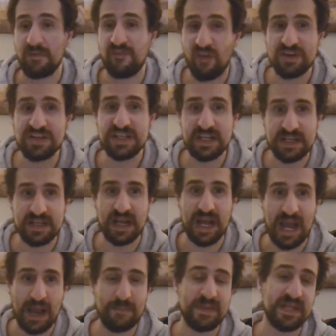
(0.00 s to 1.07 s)
Unfortunately, it did not
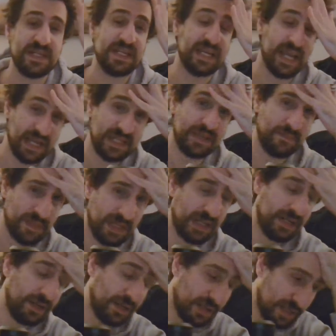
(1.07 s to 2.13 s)
happen. He did get
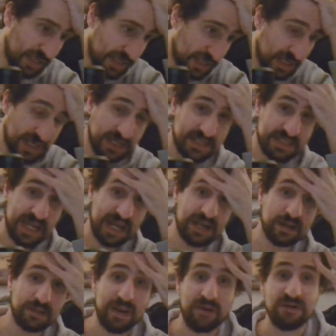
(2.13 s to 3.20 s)
eliminated.
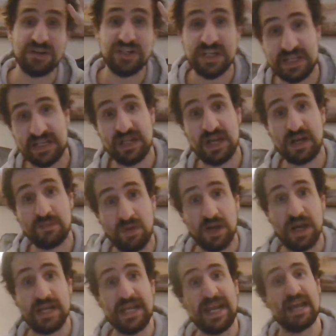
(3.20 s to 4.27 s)
Second competitor was Shinsuke Nakamura,
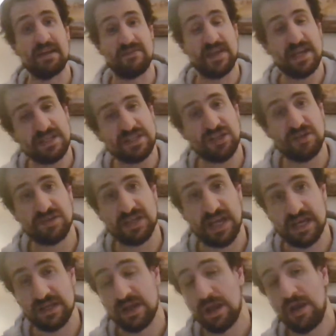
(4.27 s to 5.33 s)
and they have history
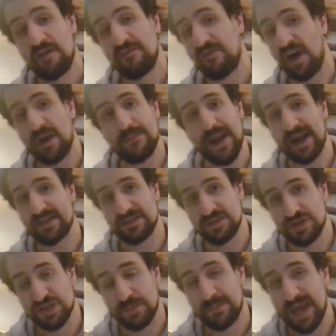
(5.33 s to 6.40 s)
together. Far back to
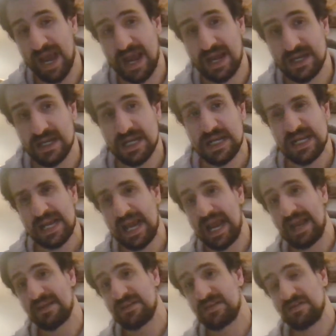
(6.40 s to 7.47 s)
New Japan
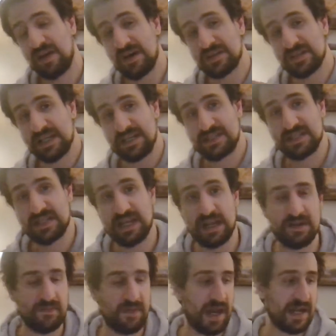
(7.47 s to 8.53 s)
in
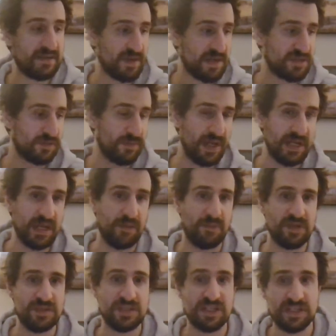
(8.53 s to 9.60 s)
2018 at WrestleMania
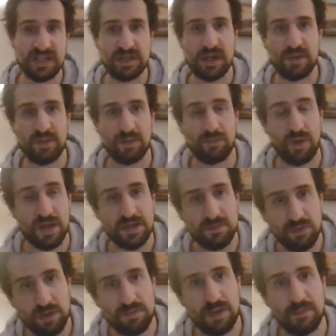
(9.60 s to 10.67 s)
when Shinsuke Nakamura won the
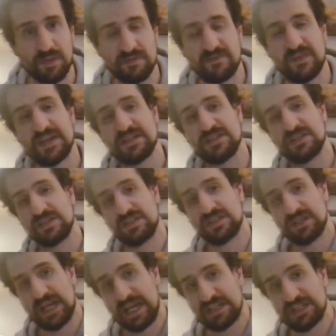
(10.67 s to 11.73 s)
Royal Rumble,
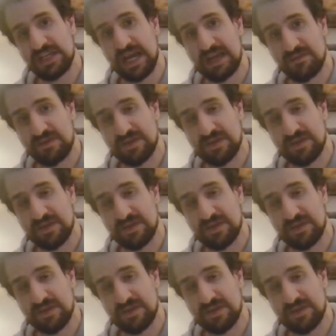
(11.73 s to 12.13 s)
faced AJ at